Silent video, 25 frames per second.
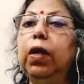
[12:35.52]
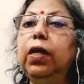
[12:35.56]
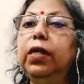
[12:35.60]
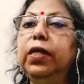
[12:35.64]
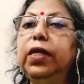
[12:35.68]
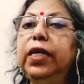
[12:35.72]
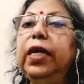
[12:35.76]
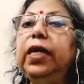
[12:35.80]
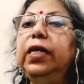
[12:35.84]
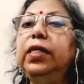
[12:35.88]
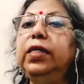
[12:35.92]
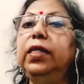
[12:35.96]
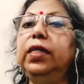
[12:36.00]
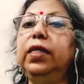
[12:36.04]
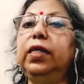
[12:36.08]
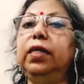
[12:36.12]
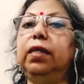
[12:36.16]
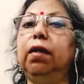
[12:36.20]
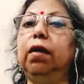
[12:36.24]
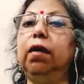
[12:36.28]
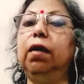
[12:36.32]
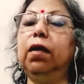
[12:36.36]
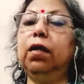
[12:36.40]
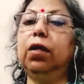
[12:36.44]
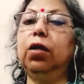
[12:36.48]
a
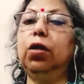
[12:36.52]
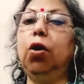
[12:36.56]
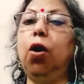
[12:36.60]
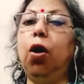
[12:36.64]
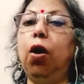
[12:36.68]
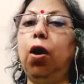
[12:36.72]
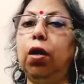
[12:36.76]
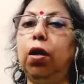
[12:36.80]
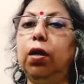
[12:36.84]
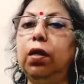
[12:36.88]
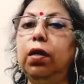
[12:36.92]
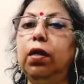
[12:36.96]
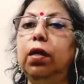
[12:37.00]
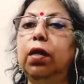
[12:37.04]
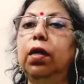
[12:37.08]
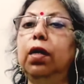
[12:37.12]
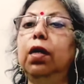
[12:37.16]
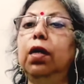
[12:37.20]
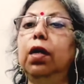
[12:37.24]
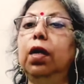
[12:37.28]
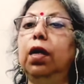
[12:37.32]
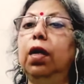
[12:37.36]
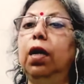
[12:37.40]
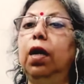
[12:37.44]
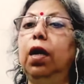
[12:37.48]
deity, a god
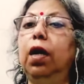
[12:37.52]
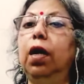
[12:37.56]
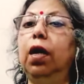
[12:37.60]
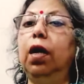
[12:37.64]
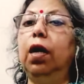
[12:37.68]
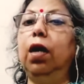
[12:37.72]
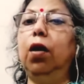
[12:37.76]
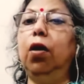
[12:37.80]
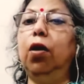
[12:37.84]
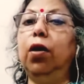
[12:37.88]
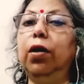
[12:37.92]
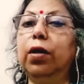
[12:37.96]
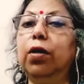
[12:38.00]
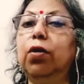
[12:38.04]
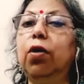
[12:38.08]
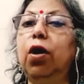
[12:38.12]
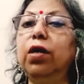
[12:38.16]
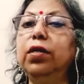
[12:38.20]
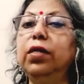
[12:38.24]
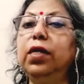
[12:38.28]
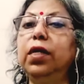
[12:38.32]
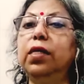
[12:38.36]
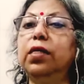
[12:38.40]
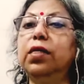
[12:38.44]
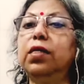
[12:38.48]
or a
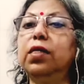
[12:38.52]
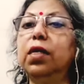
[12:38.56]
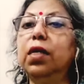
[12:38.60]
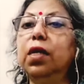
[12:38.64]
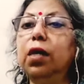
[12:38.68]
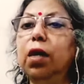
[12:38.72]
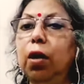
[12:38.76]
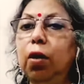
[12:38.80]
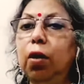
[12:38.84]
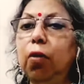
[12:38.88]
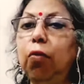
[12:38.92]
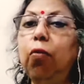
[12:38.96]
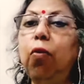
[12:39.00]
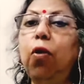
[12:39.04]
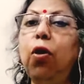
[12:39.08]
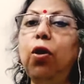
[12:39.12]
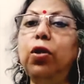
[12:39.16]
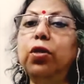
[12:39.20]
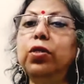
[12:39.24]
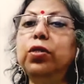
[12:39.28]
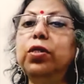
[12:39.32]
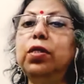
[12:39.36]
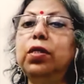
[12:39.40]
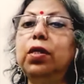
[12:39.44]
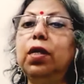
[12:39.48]
goddess
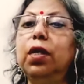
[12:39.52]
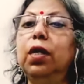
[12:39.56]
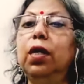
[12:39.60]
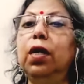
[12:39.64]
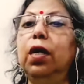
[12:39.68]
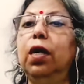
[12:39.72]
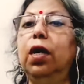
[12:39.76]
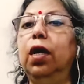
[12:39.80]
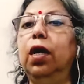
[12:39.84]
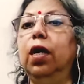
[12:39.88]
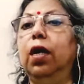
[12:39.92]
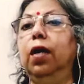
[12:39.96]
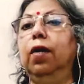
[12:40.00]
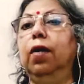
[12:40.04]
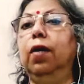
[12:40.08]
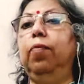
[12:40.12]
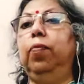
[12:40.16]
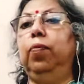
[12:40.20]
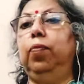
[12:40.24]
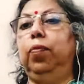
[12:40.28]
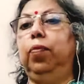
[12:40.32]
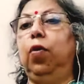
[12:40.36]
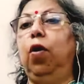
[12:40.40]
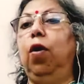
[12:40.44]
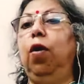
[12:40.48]
was
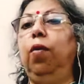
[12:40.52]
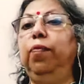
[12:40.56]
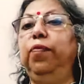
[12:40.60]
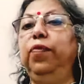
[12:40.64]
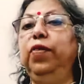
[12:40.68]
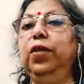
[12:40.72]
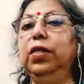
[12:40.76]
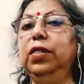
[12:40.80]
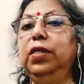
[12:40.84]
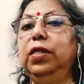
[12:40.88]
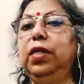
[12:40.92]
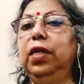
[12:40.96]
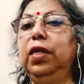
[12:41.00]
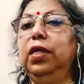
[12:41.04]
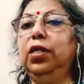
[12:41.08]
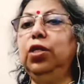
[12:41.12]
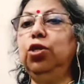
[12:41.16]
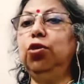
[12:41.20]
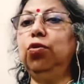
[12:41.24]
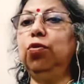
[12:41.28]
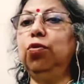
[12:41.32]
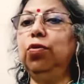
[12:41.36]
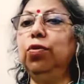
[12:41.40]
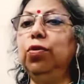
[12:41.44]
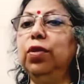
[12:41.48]

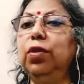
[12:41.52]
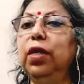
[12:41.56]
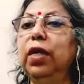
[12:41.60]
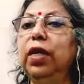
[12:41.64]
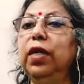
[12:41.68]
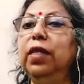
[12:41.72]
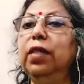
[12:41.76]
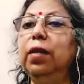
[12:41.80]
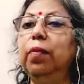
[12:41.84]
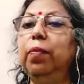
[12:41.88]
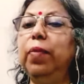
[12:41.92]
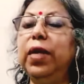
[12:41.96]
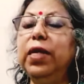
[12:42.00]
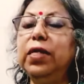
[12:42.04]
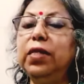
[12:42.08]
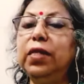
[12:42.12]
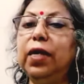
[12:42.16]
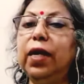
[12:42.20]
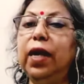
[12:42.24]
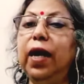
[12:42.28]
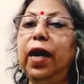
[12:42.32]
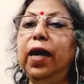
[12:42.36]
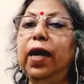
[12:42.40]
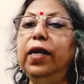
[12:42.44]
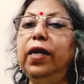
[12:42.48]
obviously shown in the
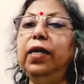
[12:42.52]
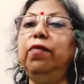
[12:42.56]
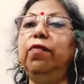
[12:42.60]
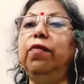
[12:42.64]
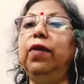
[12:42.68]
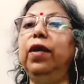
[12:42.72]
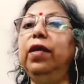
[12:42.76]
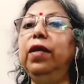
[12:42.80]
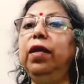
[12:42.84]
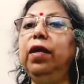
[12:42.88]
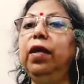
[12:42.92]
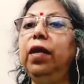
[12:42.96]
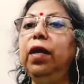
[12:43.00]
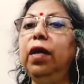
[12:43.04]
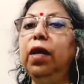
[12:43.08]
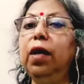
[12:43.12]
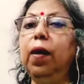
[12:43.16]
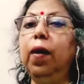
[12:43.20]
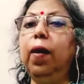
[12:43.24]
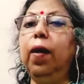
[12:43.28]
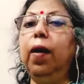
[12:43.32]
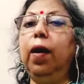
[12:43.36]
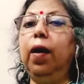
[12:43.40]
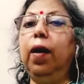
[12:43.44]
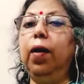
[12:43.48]
best light, very
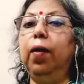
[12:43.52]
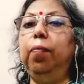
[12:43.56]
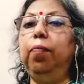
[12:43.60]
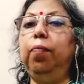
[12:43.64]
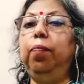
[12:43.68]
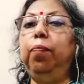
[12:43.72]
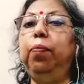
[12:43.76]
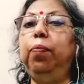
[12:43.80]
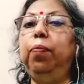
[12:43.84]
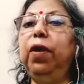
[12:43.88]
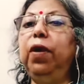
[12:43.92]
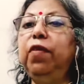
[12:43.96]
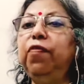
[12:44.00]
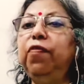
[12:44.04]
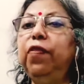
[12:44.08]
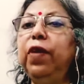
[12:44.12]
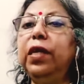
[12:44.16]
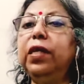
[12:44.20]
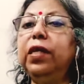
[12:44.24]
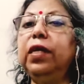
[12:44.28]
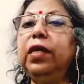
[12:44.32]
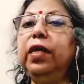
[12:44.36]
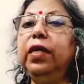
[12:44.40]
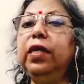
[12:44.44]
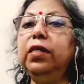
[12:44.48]

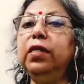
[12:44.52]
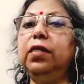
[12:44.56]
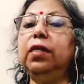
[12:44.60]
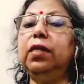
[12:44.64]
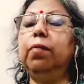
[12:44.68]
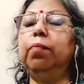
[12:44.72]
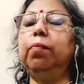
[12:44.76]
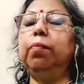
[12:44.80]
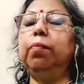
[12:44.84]
perfectly